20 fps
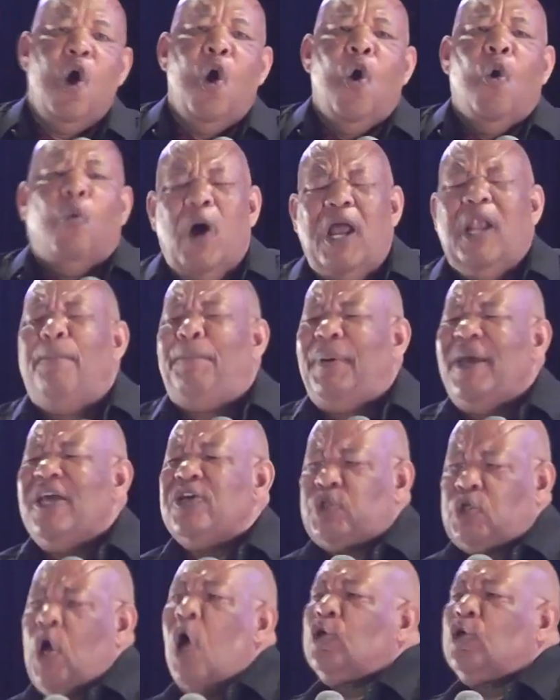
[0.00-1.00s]
will be
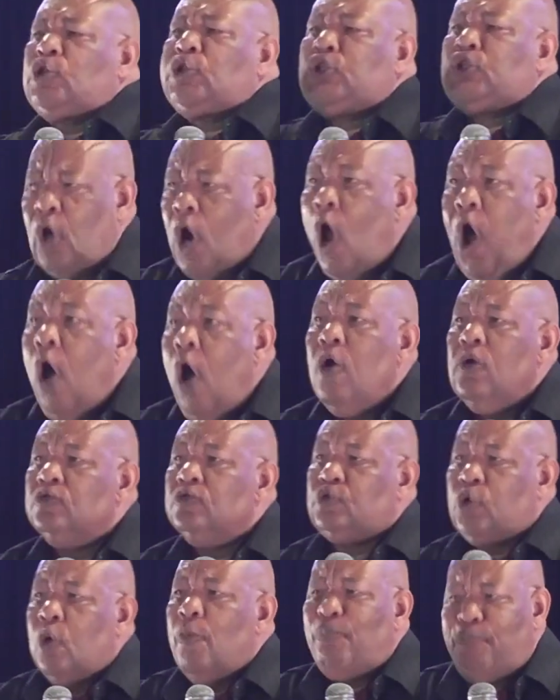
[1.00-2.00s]
so
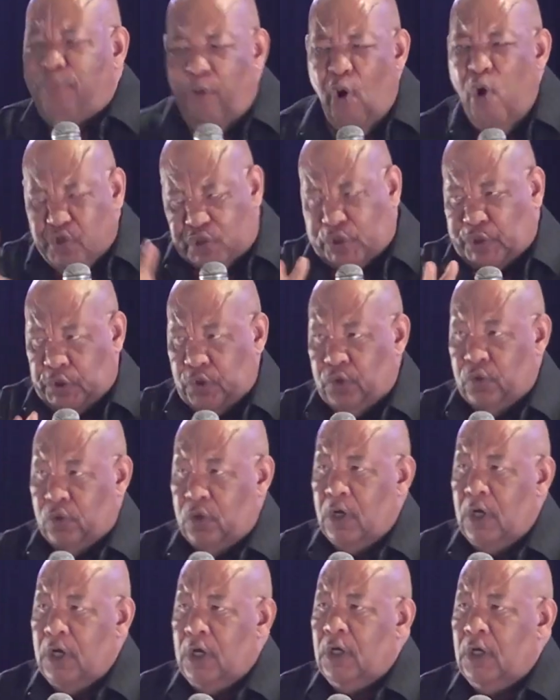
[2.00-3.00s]
strong to push
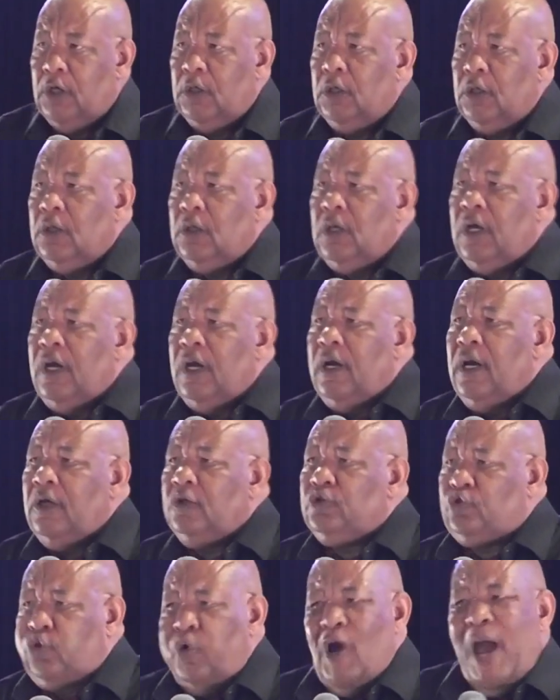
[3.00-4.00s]
you
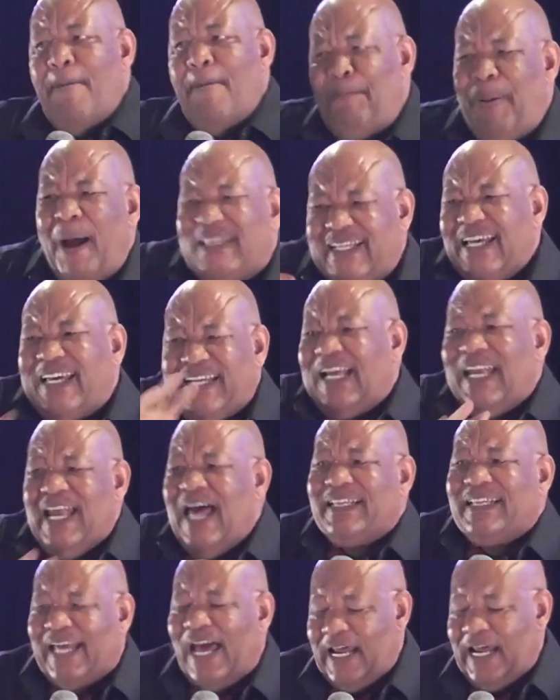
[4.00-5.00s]
to a
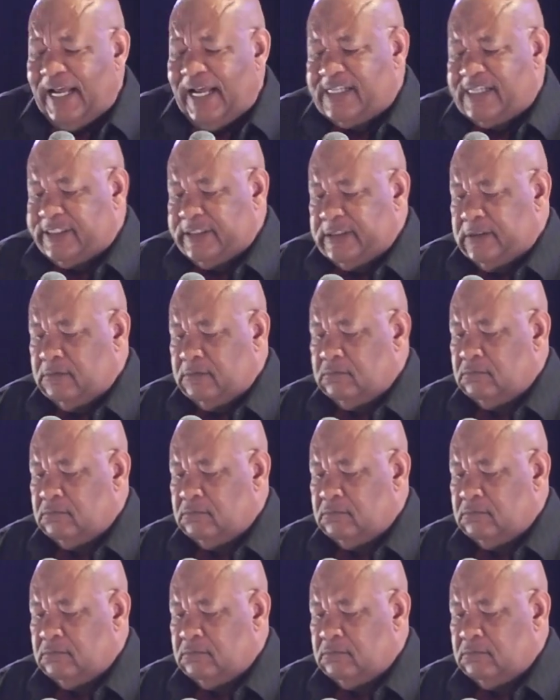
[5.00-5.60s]
particular direction.